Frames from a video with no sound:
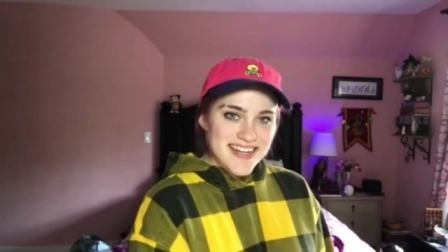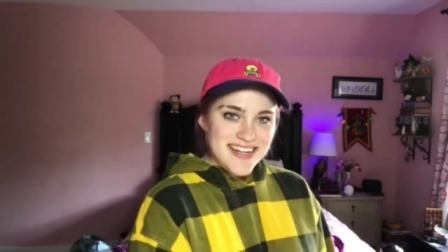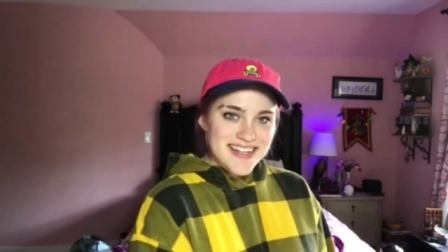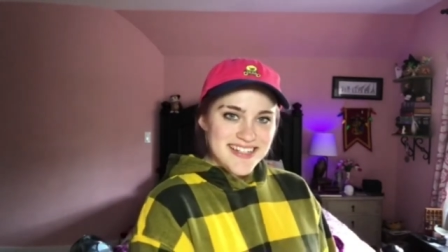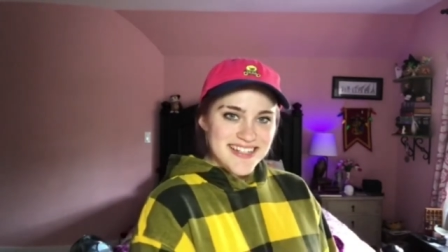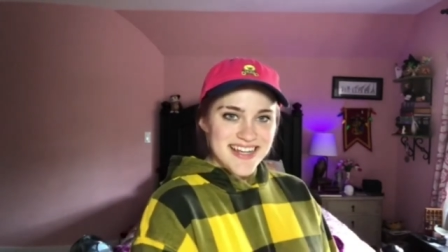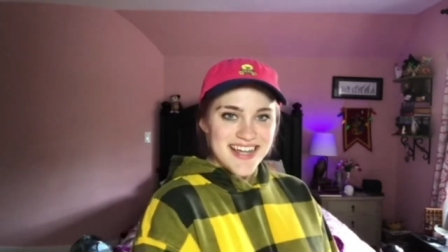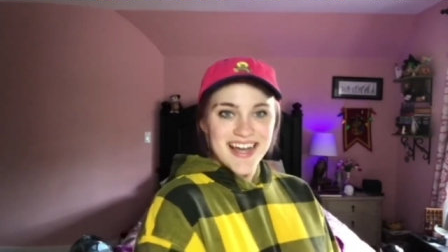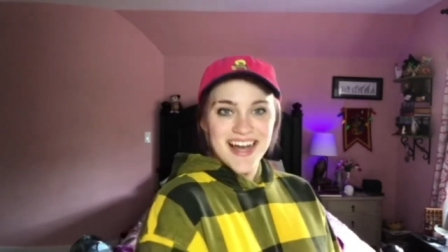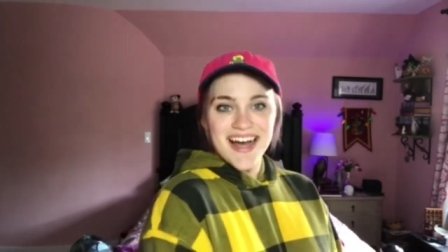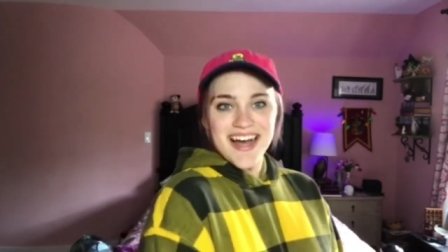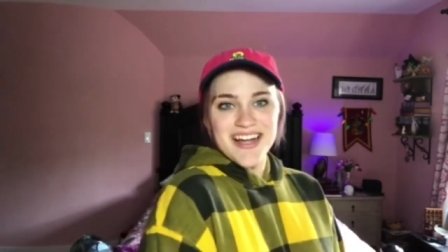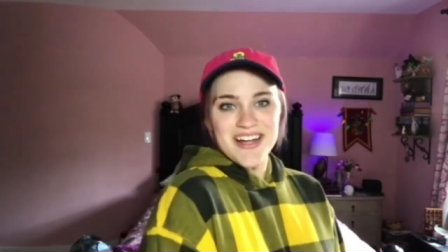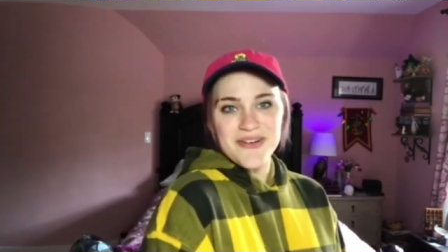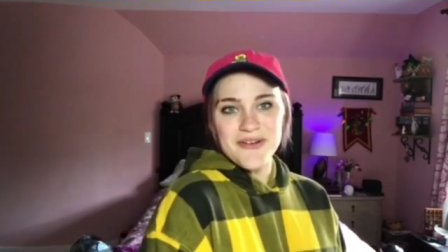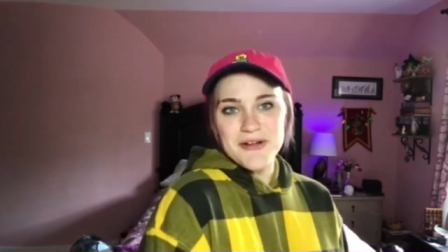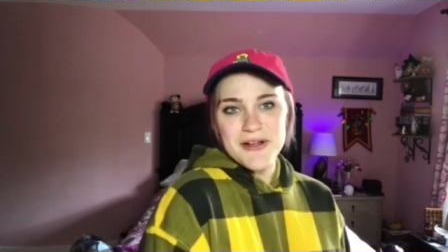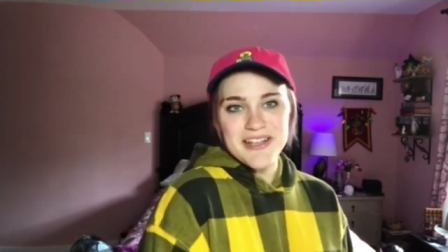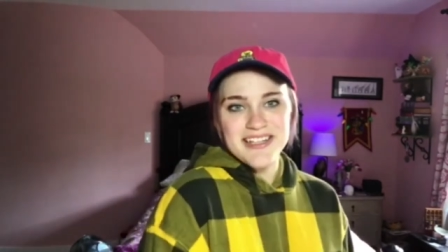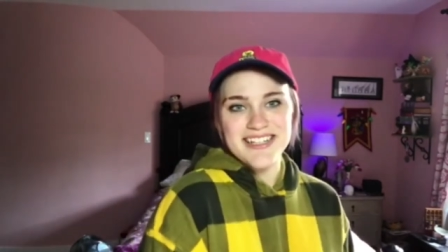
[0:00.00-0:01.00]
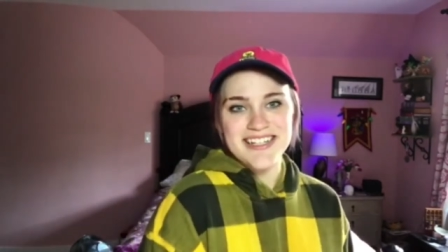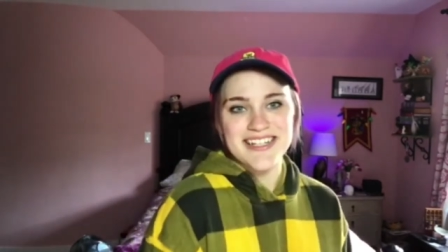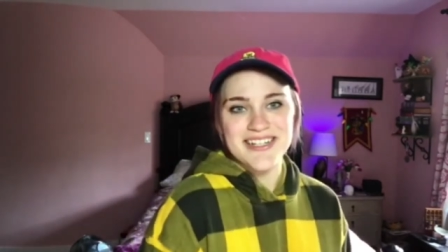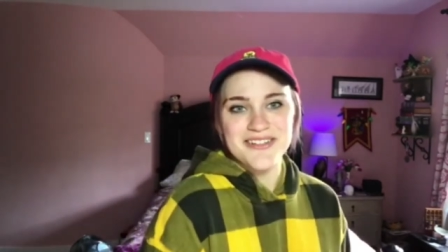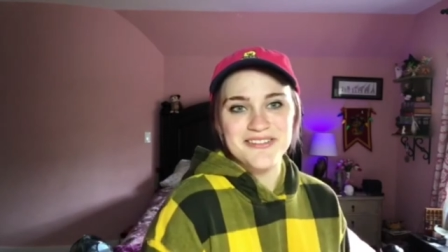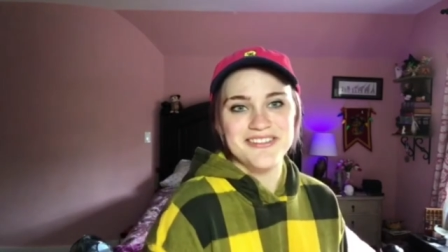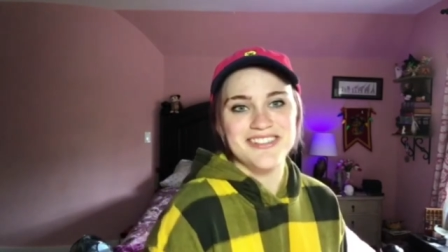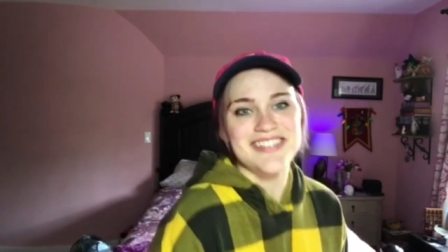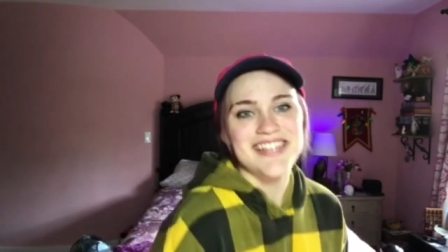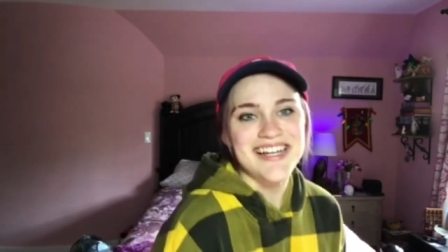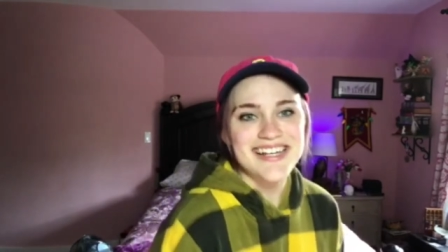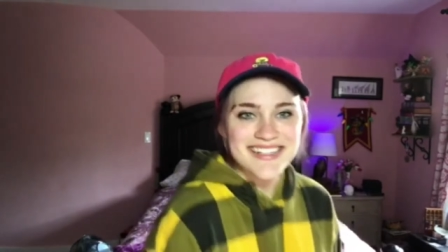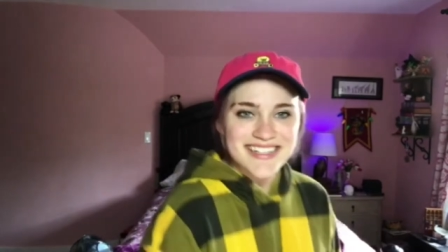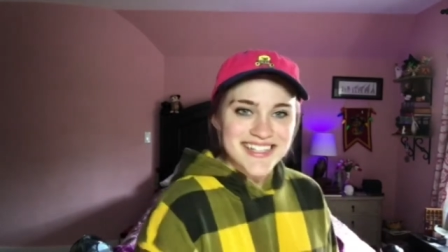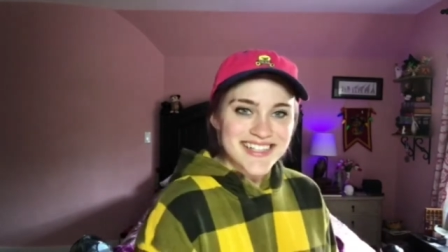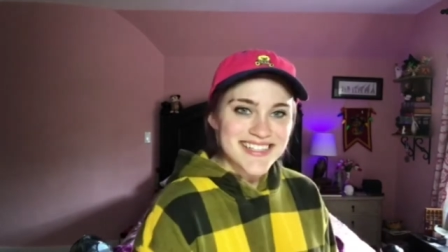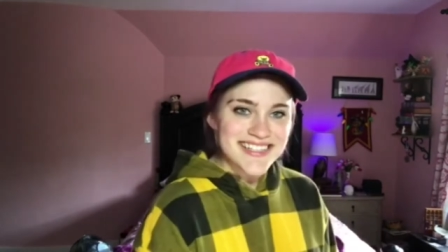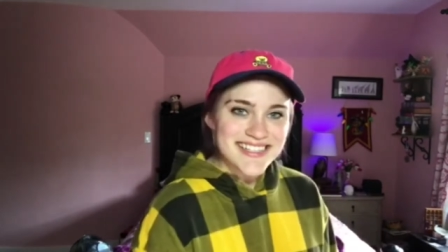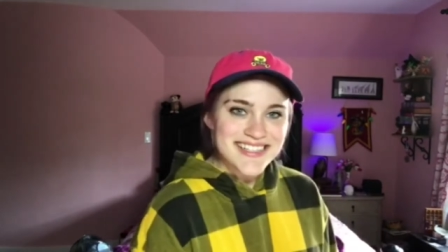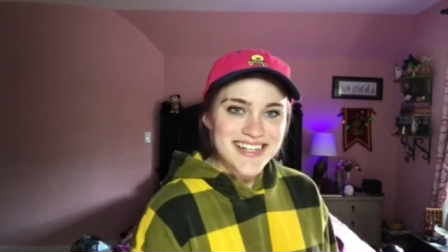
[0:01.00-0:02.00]
to get high quality
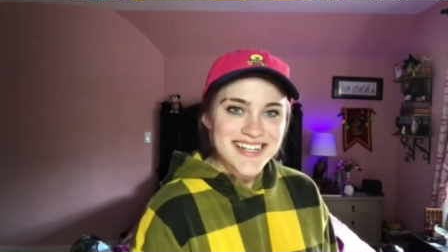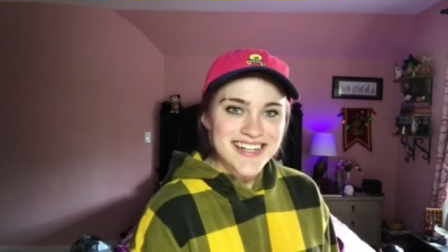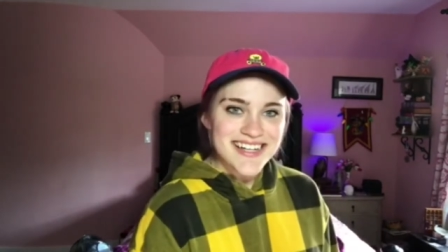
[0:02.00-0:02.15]
ukuleles.